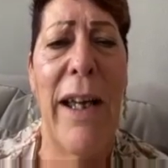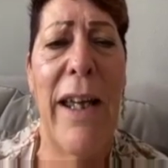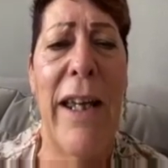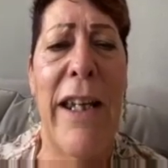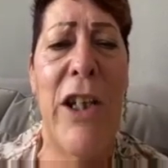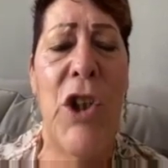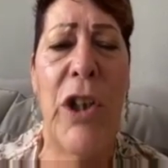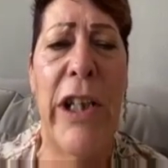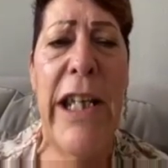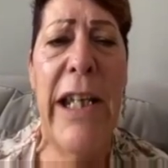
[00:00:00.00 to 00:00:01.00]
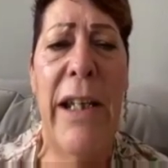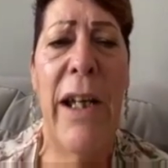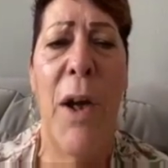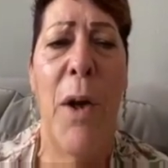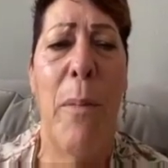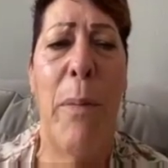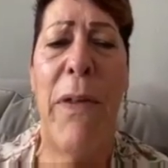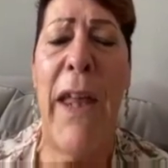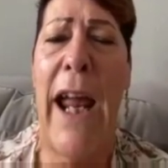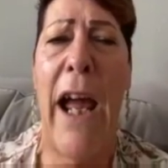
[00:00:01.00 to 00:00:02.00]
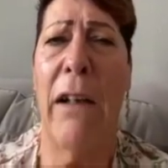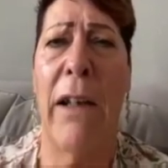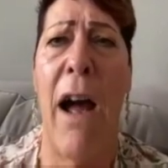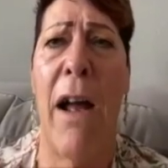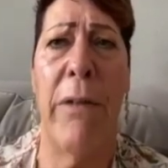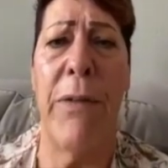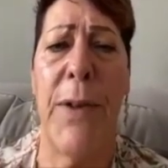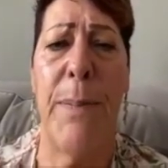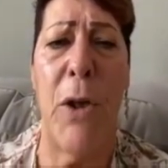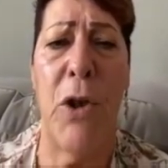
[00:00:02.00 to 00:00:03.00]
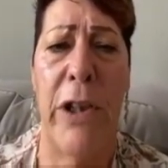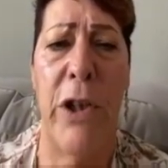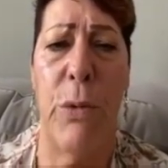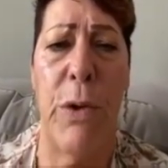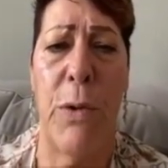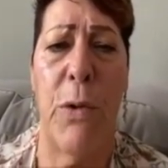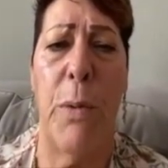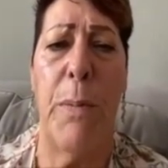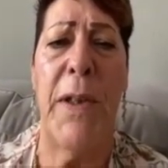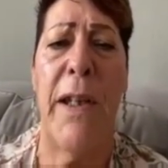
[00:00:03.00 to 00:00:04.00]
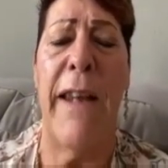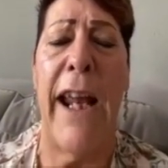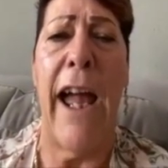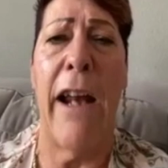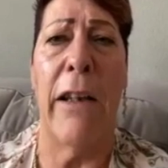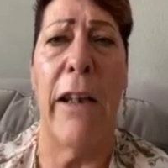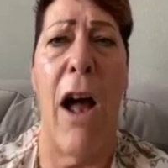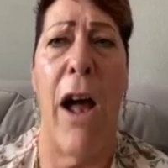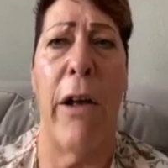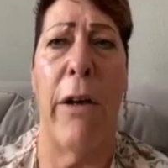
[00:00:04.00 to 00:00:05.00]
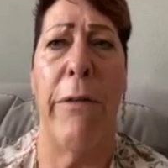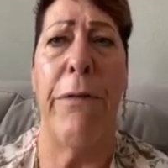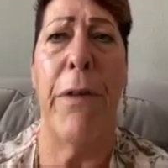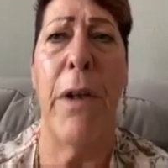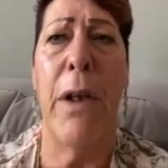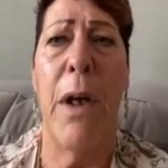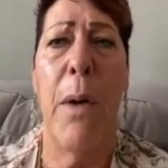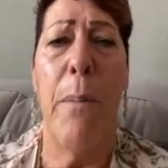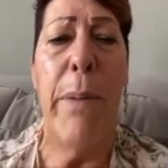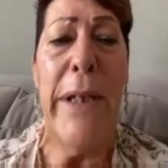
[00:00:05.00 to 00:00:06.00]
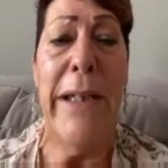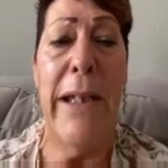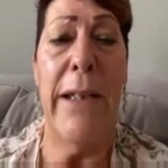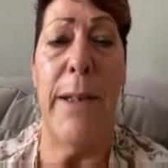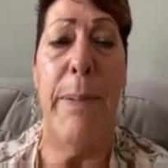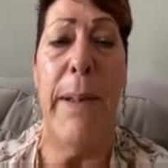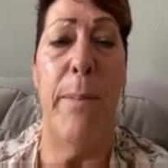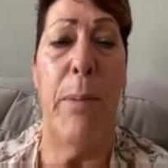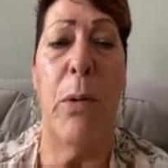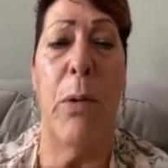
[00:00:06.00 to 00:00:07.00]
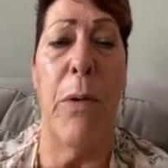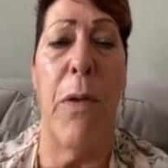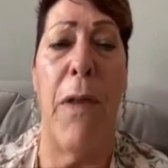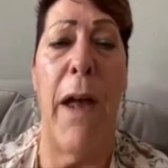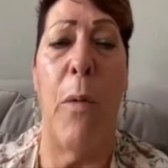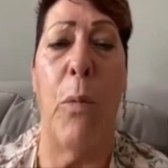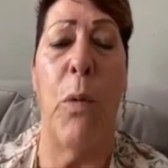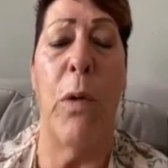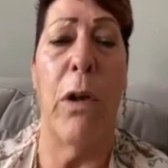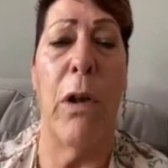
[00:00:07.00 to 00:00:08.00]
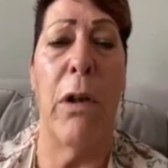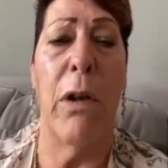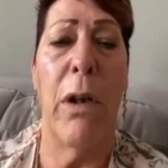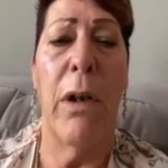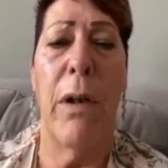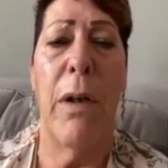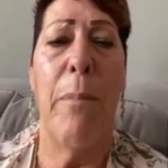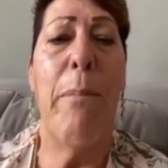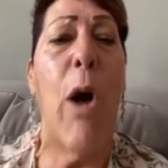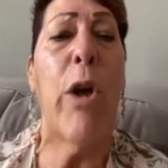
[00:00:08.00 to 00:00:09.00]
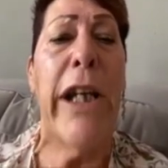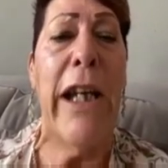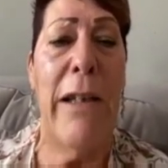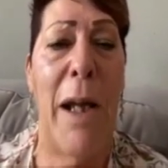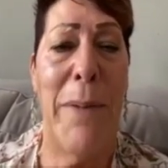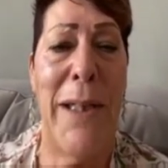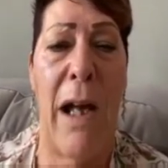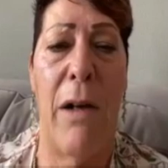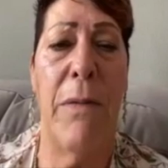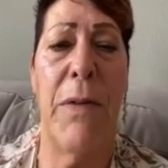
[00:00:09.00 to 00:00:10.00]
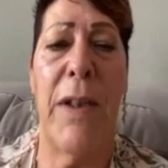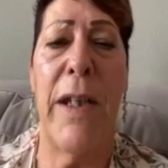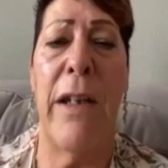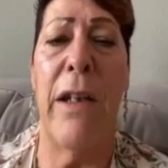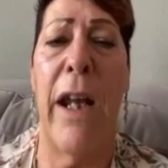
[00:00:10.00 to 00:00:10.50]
initially, but they had a lot of special interest groups, and they had a lot of business people that were marketing themselves and